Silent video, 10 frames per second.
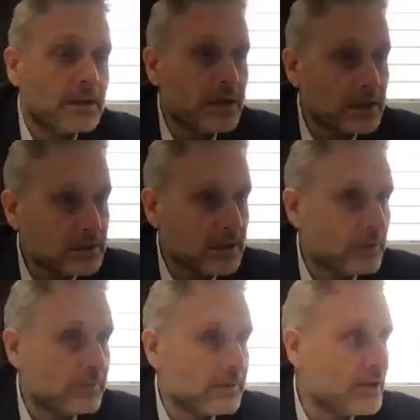The other type
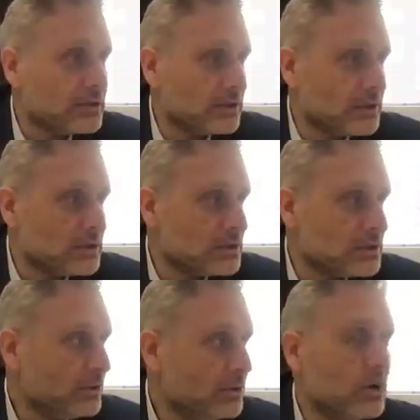of vacation is
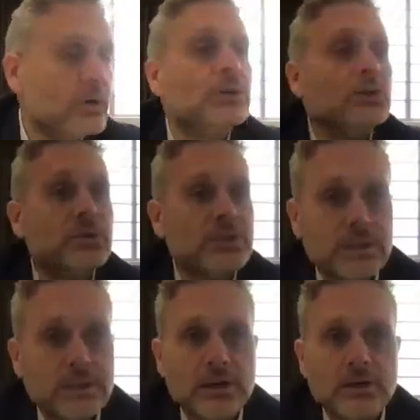you go to a new
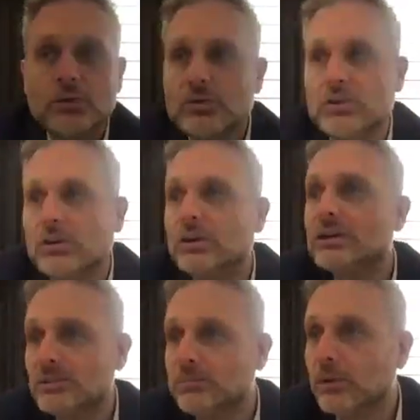city and you start
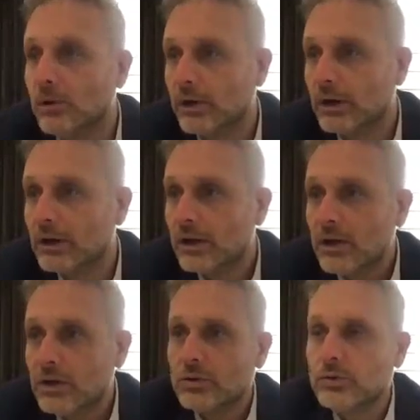exploring.
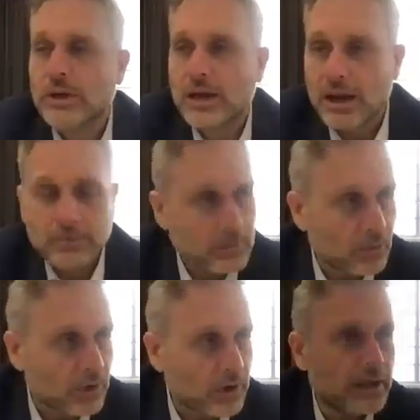So you get up in the
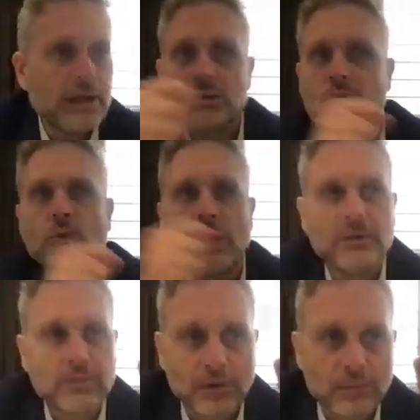morning and you run
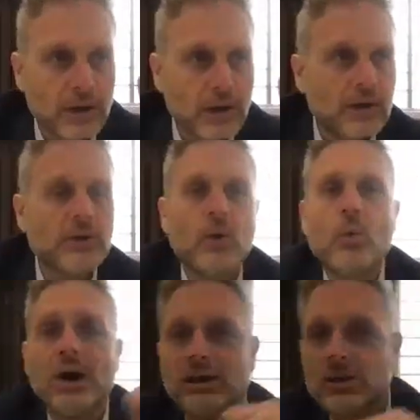from,
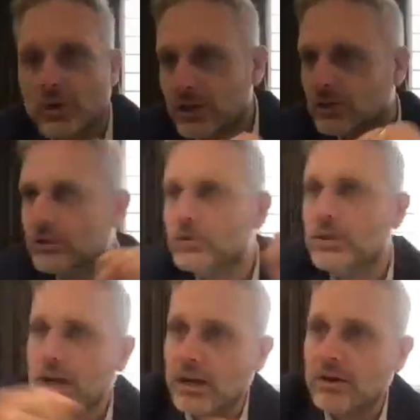one attraction to
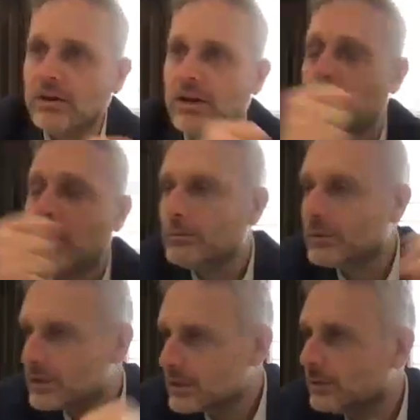the other and one
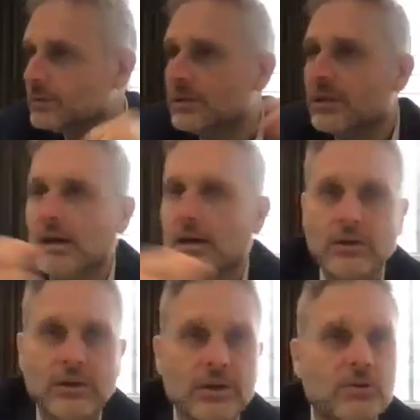museum to the
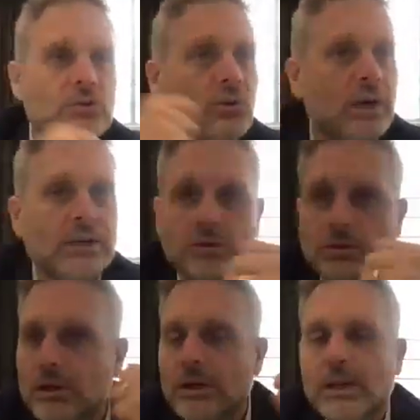other, and you try
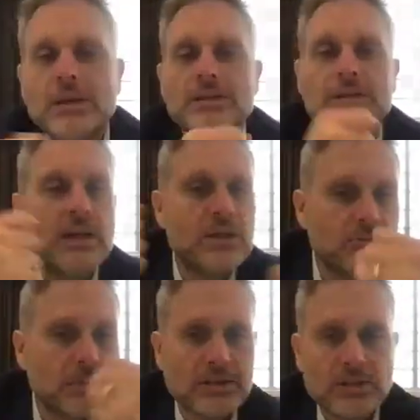to see
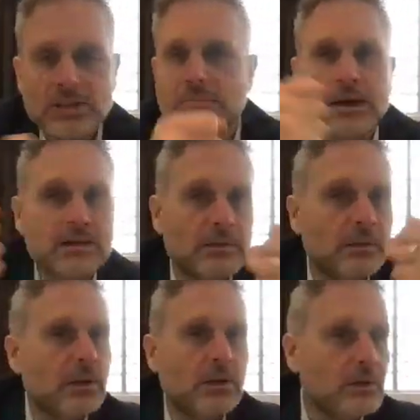as much as
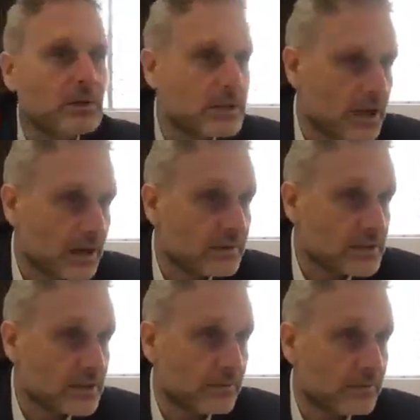possible and all that kind of
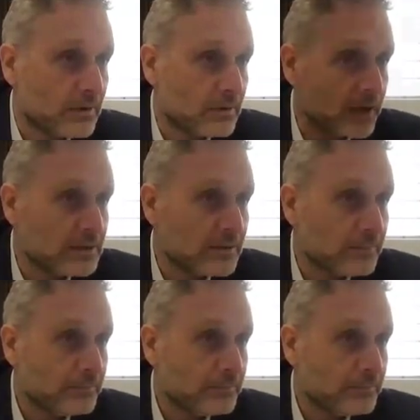stuff, right?